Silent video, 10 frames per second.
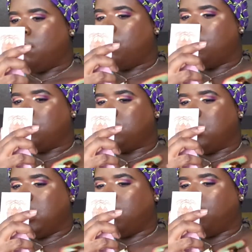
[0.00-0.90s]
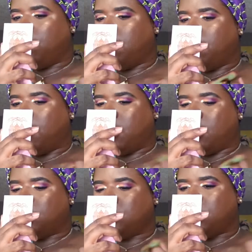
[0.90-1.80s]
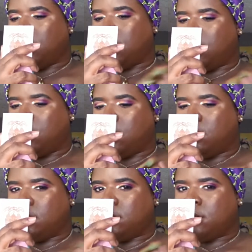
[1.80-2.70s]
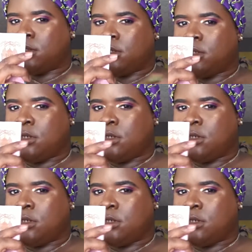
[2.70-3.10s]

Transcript: Put some on my chest.